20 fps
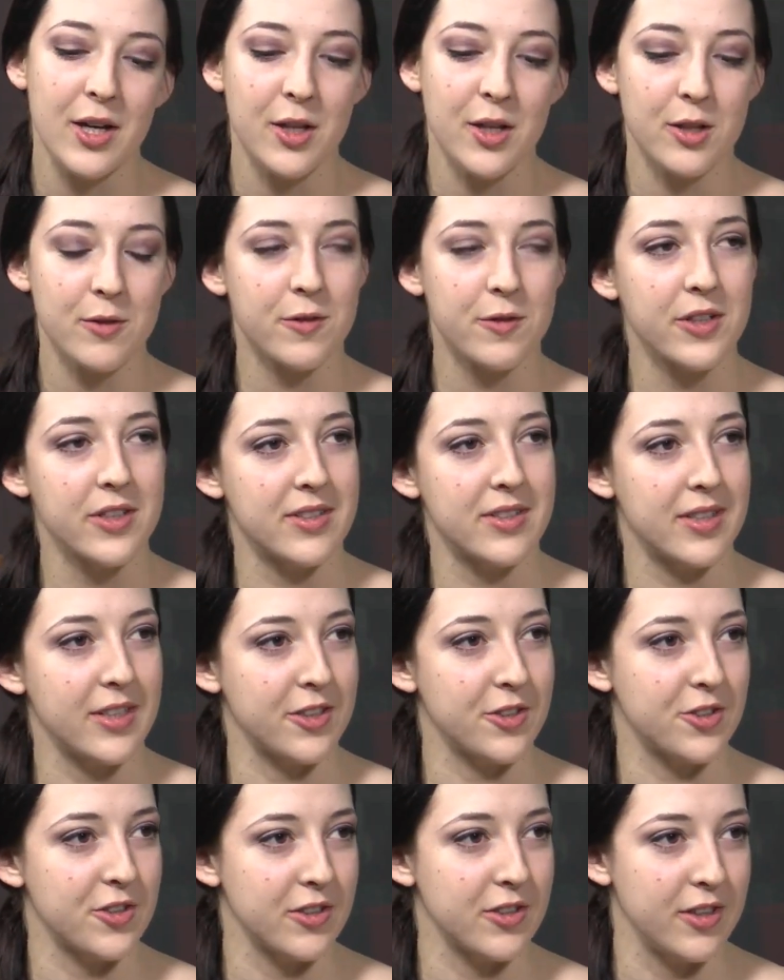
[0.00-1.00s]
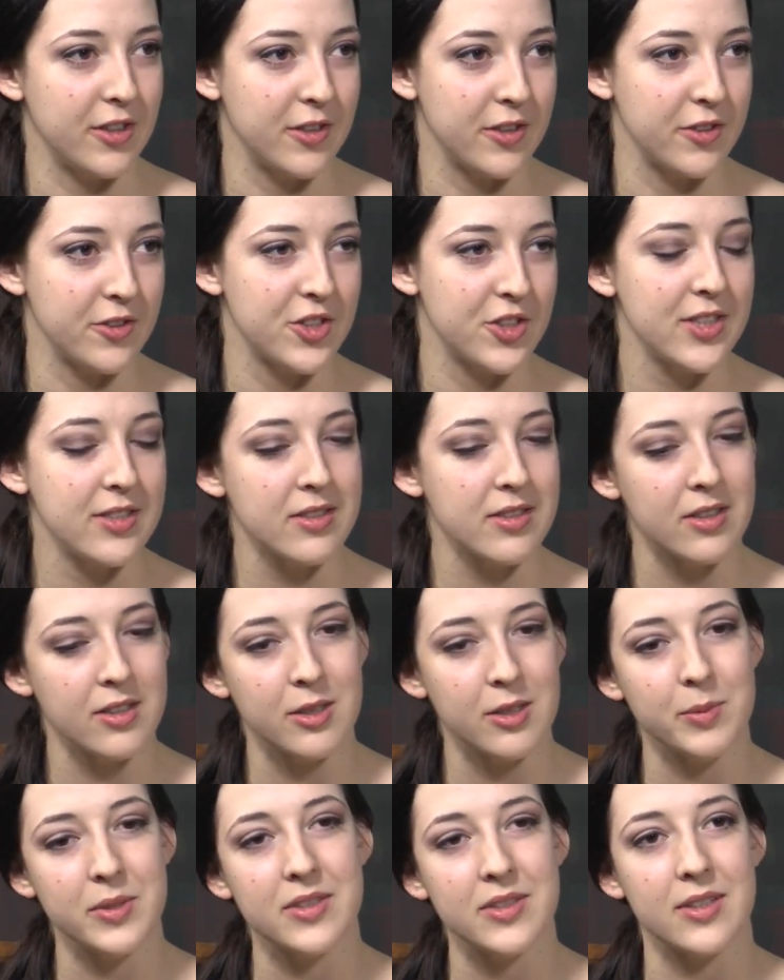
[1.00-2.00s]
the first section, you know, she's a
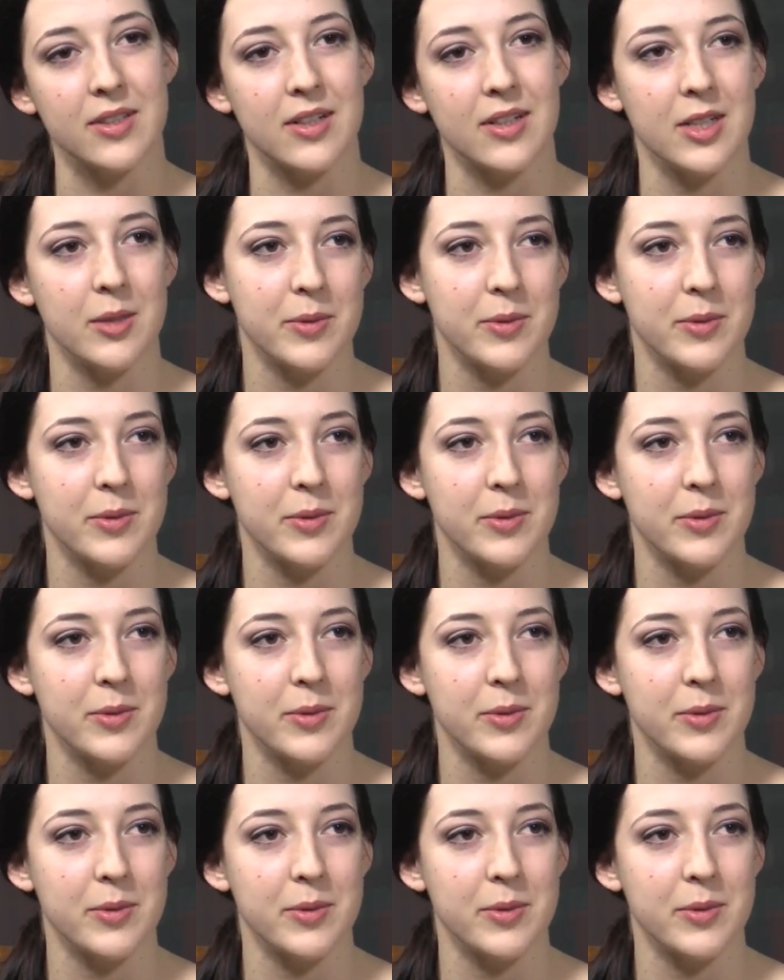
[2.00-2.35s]
little bit sickly,